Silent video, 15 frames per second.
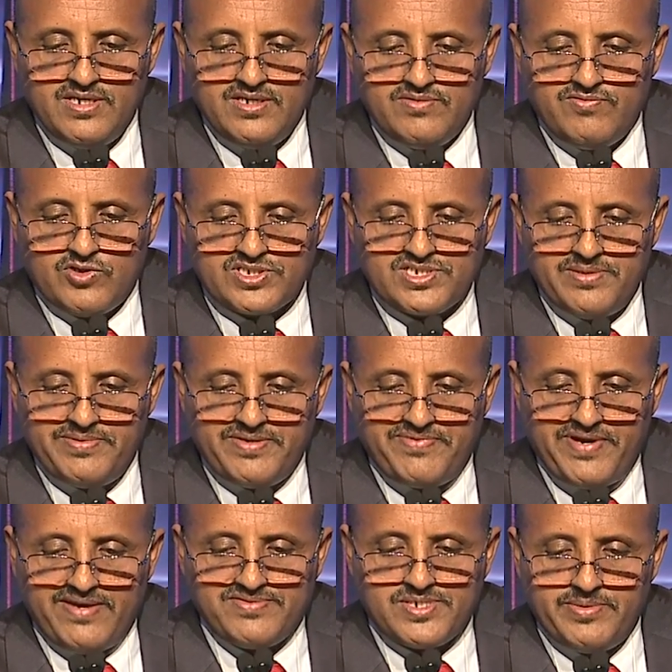for
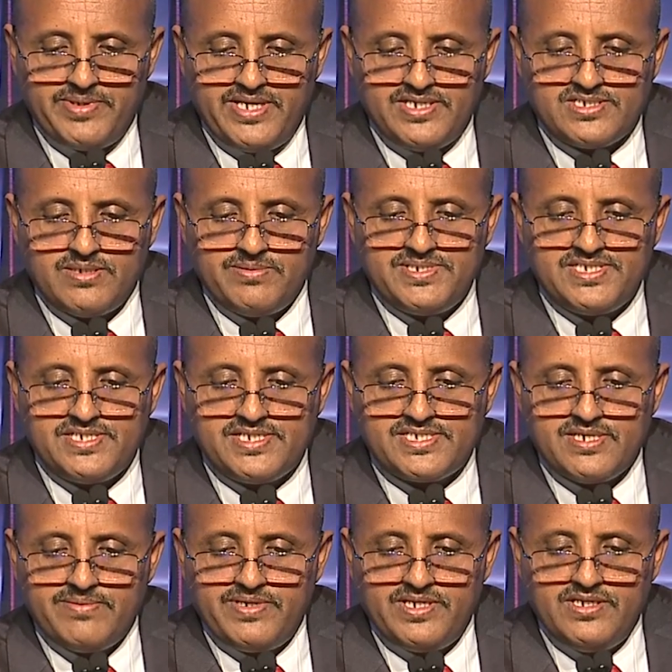757 and
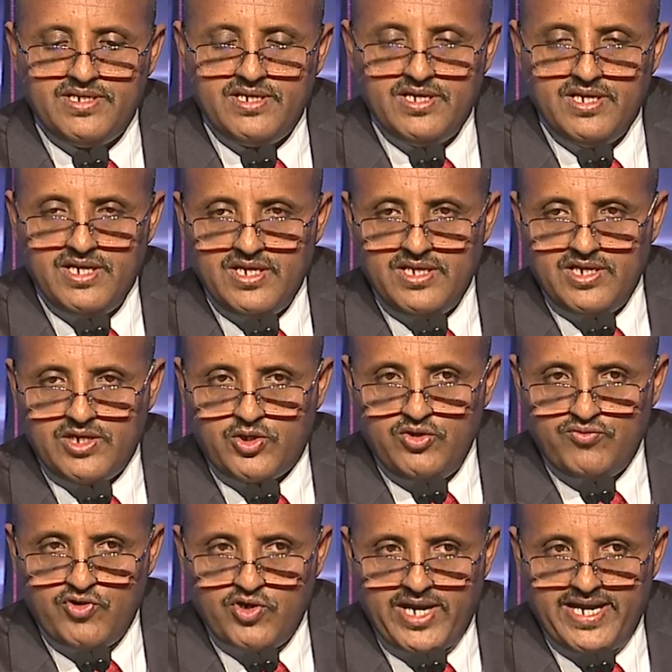767, the
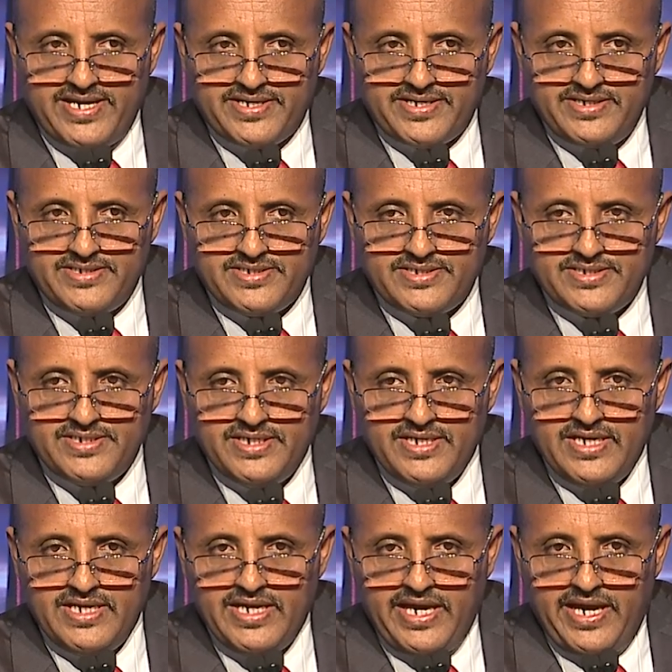Q400,
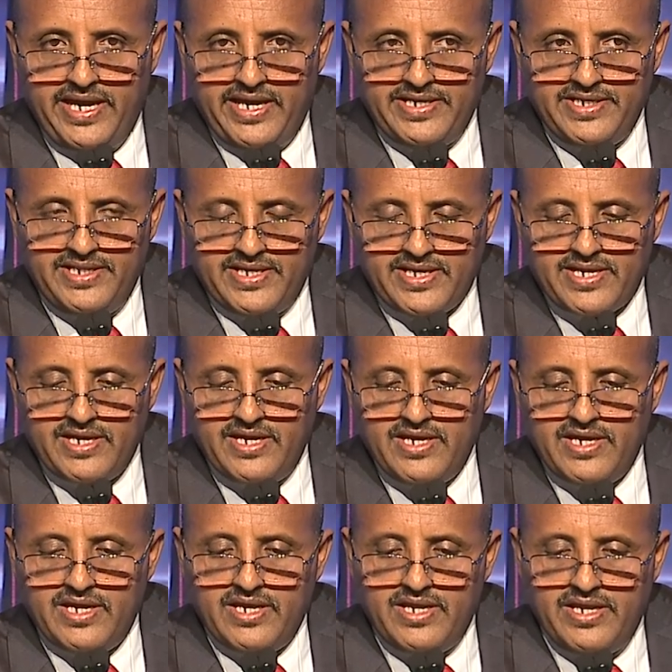and in
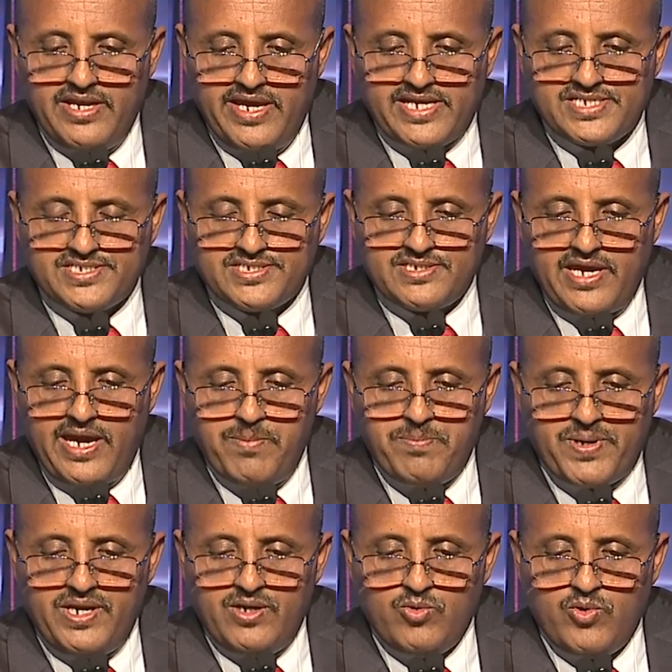the next
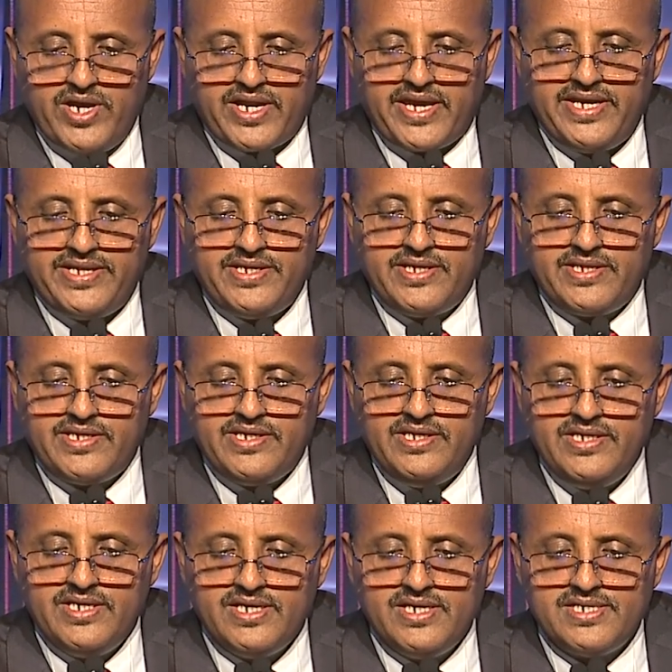April, we are getting the
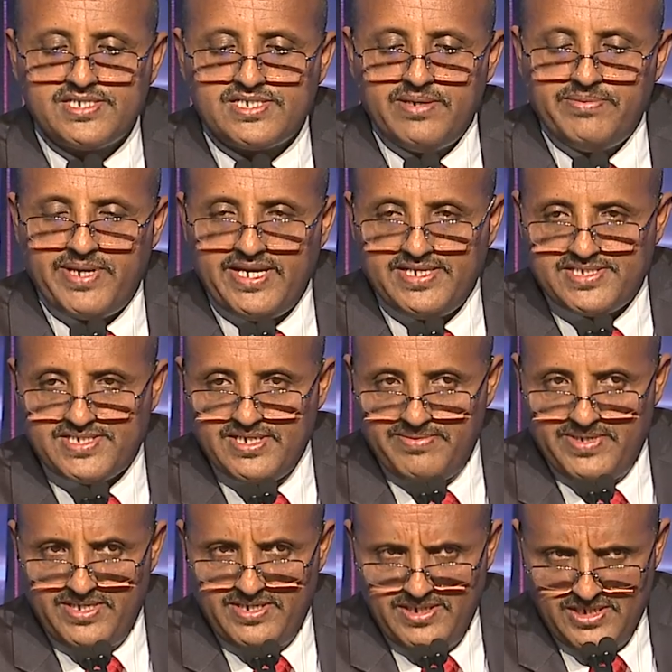
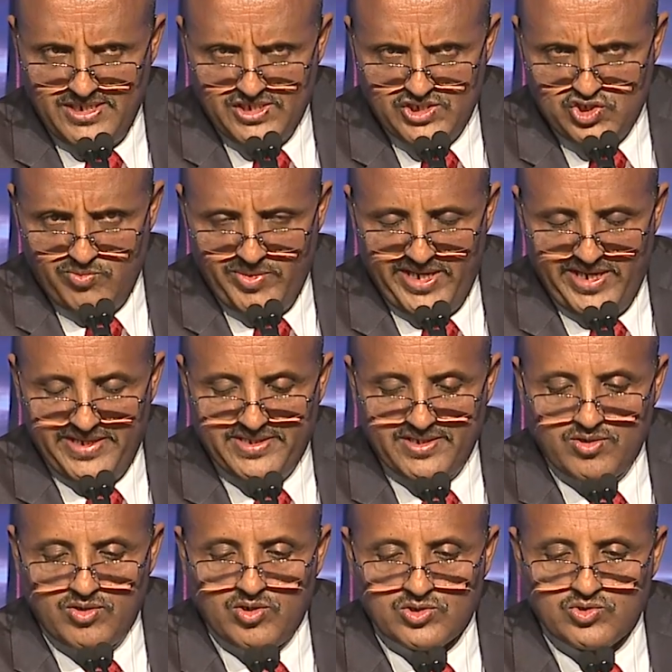787
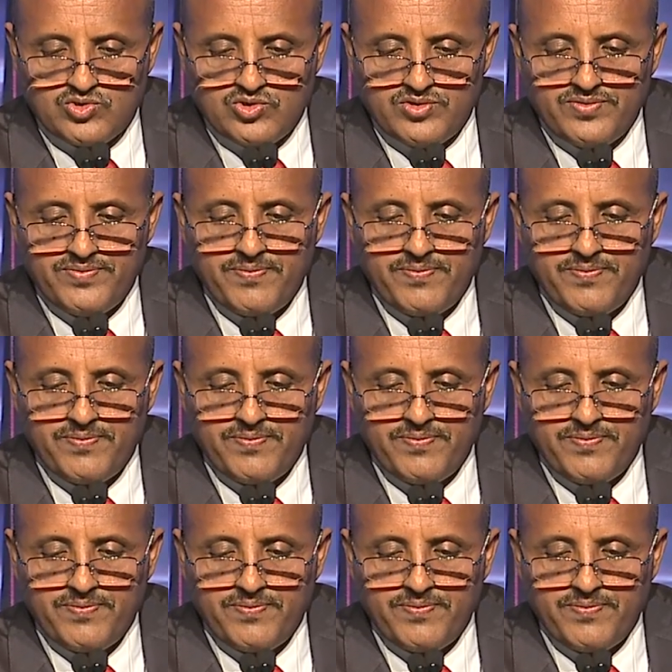simulator also.